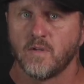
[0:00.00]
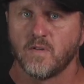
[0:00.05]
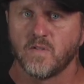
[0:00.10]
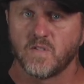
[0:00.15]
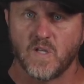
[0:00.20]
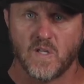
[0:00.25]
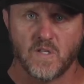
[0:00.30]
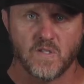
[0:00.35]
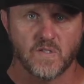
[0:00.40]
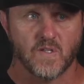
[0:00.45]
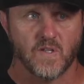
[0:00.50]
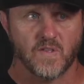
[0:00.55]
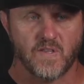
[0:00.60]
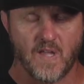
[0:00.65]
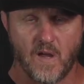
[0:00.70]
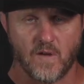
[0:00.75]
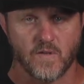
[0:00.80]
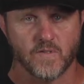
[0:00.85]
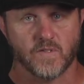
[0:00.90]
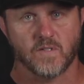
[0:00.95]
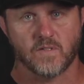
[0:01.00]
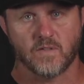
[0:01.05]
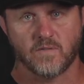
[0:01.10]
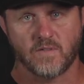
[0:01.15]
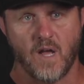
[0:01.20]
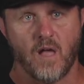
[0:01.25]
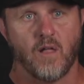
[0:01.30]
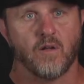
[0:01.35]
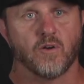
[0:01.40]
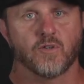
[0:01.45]
Tens and thousands of
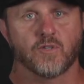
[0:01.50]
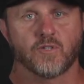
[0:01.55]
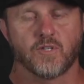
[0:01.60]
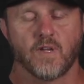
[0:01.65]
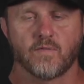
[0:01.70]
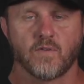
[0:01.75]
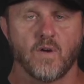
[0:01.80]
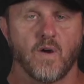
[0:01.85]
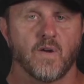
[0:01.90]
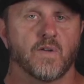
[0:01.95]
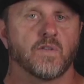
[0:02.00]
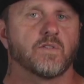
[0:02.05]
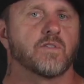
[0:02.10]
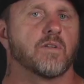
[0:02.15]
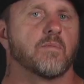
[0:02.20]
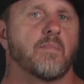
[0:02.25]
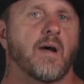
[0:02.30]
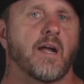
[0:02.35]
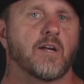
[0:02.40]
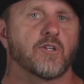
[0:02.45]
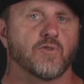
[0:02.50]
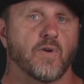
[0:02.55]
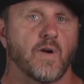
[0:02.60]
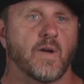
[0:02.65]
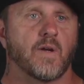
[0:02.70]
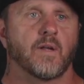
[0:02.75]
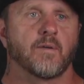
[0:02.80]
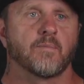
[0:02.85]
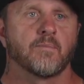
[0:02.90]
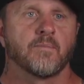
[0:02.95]
dollars have gone into my
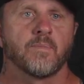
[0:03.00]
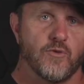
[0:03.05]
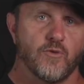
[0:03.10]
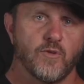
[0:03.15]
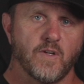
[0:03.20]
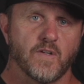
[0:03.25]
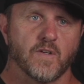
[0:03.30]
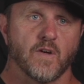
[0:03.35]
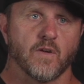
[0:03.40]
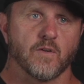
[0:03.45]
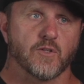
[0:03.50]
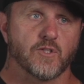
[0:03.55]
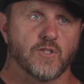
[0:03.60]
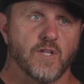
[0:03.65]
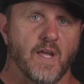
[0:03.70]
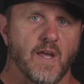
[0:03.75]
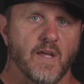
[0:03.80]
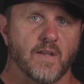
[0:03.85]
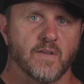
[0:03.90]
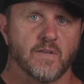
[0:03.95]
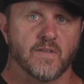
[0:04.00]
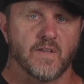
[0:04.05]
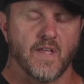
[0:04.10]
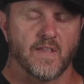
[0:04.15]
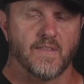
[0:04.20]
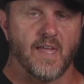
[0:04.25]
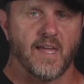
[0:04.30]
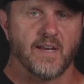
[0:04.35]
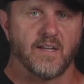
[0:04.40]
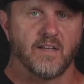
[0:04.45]
training. You need to understand that
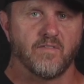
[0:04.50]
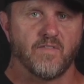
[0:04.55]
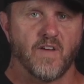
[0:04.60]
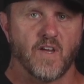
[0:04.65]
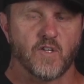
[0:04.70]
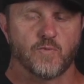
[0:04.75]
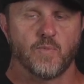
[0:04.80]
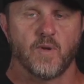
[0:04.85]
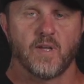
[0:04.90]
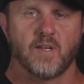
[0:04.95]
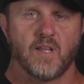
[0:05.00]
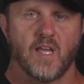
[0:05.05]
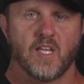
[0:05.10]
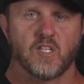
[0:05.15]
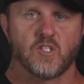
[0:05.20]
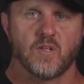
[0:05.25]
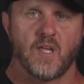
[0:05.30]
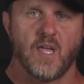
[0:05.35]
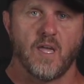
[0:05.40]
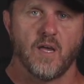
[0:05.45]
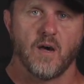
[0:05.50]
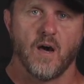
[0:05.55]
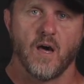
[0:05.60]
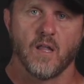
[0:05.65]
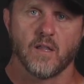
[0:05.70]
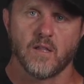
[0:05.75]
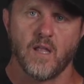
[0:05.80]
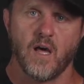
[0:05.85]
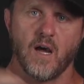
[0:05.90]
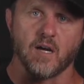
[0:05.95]
that investment has
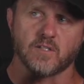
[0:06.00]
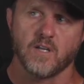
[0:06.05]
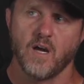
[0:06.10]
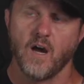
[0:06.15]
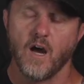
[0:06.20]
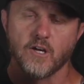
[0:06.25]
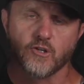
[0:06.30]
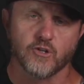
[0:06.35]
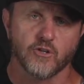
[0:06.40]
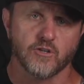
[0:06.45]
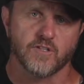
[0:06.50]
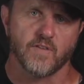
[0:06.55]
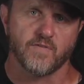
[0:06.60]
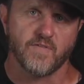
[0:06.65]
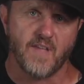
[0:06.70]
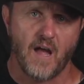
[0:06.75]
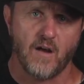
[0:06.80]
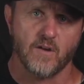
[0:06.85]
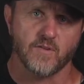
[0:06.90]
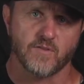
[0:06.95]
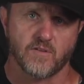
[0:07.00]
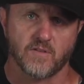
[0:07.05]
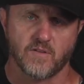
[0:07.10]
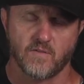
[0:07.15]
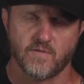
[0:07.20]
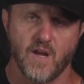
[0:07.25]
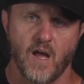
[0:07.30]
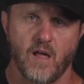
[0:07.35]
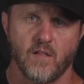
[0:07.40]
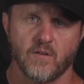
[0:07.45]
unlocked hundreds of thousands
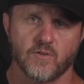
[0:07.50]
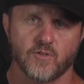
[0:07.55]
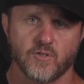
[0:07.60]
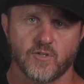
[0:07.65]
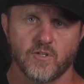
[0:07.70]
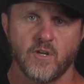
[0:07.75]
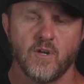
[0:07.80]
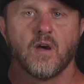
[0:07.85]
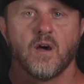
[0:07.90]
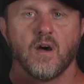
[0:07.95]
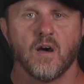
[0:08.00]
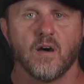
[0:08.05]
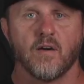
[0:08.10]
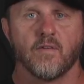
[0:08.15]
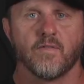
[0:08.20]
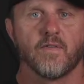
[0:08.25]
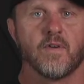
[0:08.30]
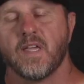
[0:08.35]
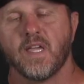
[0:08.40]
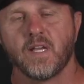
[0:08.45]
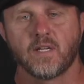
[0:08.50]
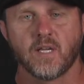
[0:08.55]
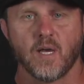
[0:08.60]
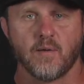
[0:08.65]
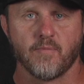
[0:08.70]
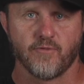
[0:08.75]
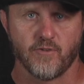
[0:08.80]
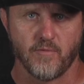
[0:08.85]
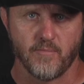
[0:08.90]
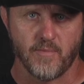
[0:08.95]
of dollars of
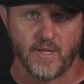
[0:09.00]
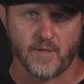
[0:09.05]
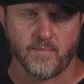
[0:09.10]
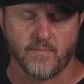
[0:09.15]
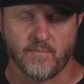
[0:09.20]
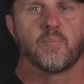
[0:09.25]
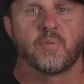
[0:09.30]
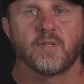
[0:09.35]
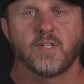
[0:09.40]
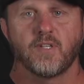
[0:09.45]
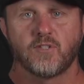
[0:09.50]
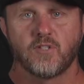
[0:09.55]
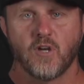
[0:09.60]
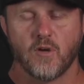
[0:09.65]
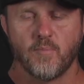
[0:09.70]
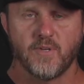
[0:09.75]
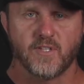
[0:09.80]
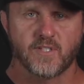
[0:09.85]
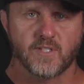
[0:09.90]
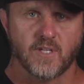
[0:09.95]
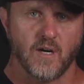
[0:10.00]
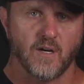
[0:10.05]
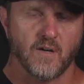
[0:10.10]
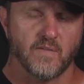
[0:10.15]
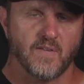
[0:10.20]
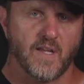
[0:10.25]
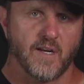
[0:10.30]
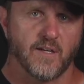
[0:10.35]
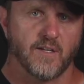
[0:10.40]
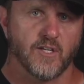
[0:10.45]
income for me. Please don't be scared of
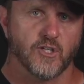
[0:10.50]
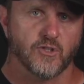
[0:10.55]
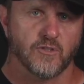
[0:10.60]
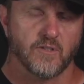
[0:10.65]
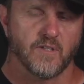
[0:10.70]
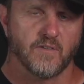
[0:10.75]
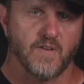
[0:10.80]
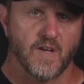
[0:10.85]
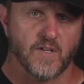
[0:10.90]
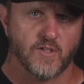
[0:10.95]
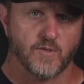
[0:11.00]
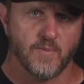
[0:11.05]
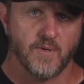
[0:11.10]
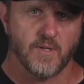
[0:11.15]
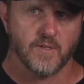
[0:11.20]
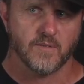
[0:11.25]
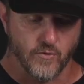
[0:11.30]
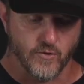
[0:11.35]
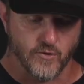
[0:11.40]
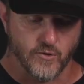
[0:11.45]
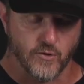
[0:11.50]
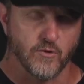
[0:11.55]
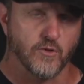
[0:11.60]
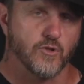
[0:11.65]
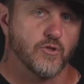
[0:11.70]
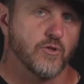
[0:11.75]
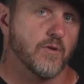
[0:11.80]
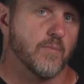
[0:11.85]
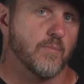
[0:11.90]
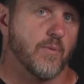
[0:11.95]
that initial investment. As soon as
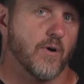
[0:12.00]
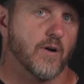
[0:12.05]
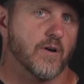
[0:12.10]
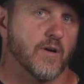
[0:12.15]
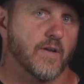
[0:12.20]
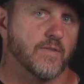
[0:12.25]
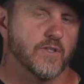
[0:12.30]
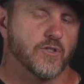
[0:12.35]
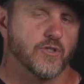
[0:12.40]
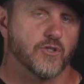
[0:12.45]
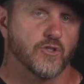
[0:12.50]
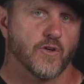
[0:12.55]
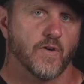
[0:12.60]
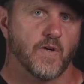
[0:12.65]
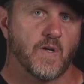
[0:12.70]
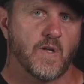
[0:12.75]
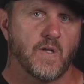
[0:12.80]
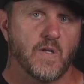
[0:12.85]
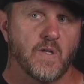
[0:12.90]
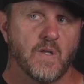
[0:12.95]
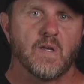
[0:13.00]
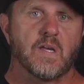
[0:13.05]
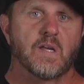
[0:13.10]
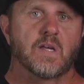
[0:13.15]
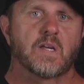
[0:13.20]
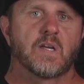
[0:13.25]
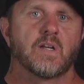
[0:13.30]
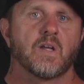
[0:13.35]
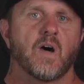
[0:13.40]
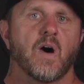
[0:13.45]
you embark on this journey, it
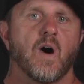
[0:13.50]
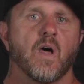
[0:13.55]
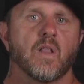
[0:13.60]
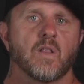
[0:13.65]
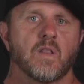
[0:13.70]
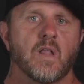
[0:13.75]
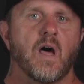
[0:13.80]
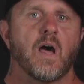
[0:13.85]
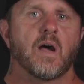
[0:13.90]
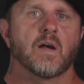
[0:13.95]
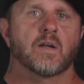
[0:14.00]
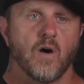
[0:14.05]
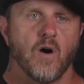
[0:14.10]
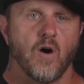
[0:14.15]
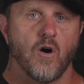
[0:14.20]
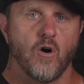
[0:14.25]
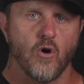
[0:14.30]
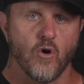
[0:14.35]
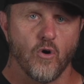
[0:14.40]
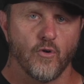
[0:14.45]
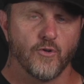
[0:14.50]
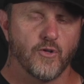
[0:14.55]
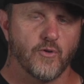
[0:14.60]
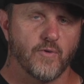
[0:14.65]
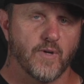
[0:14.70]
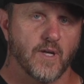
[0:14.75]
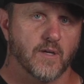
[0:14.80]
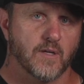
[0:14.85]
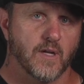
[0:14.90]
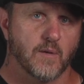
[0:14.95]
can unlock a whole new
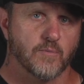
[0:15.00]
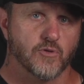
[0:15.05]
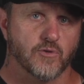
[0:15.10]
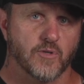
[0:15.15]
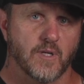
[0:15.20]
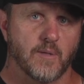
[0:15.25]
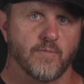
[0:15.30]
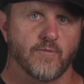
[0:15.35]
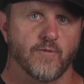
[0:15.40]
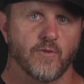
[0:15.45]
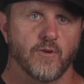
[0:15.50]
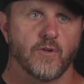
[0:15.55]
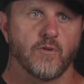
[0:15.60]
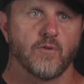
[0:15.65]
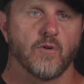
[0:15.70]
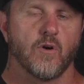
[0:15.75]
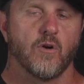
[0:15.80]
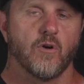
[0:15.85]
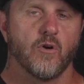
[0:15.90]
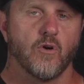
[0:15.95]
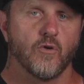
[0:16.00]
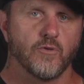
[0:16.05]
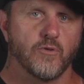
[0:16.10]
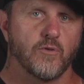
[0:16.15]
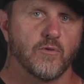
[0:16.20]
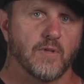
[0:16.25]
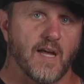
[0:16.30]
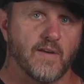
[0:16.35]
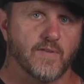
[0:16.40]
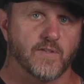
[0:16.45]
income stream for you, a whole
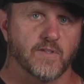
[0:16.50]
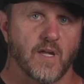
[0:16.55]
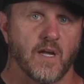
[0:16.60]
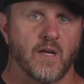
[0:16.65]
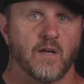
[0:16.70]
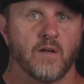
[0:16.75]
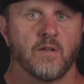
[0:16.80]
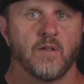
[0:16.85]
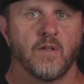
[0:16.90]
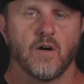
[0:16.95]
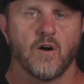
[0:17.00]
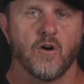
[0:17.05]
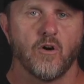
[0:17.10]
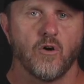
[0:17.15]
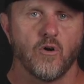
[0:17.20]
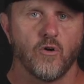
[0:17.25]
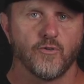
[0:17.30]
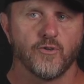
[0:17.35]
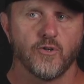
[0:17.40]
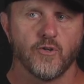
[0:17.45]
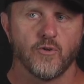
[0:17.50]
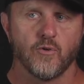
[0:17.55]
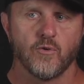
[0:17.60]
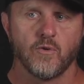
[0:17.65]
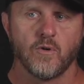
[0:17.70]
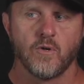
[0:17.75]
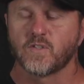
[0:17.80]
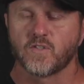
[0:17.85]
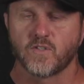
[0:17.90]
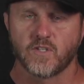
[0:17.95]
new lifestyle, a whole new
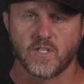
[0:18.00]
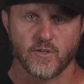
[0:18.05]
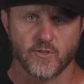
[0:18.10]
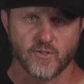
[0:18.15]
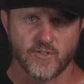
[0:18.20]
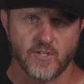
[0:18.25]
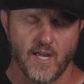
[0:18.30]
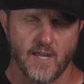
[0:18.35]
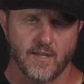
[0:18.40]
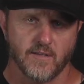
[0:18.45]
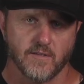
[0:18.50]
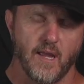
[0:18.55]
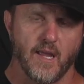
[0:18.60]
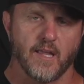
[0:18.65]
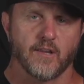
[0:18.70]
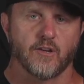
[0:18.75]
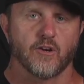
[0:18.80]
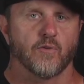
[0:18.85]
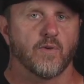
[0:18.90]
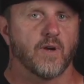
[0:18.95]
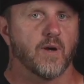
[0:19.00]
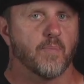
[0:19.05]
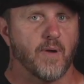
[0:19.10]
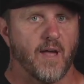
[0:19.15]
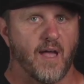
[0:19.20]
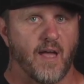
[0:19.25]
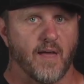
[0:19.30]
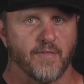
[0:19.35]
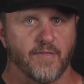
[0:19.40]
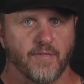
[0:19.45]
skill set and career
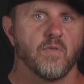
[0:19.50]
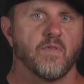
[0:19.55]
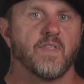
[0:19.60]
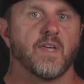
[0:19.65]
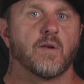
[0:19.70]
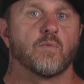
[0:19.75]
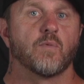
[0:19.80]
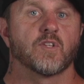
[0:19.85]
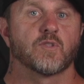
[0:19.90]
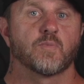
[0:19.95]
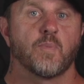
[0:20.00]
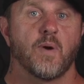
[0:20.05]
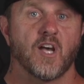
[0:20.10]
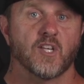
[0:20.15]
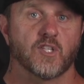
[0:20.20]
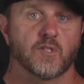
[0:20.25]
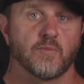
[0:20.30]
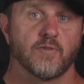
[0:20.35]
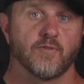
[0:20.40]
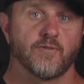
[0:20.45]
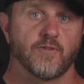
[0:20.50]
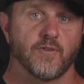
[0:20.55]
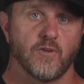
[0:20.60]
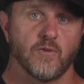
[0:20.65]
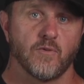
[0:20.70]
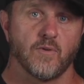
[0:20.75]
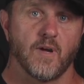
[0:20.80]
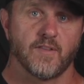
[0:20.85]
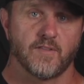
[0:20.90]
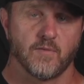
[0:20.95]
path than what's possible for
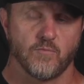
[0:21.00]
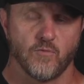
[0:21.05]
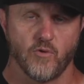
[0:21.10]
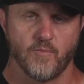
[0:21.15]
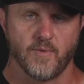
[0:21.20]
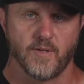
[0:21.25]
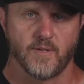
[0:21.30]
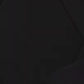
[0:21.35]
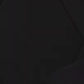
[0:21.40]
you at the moment.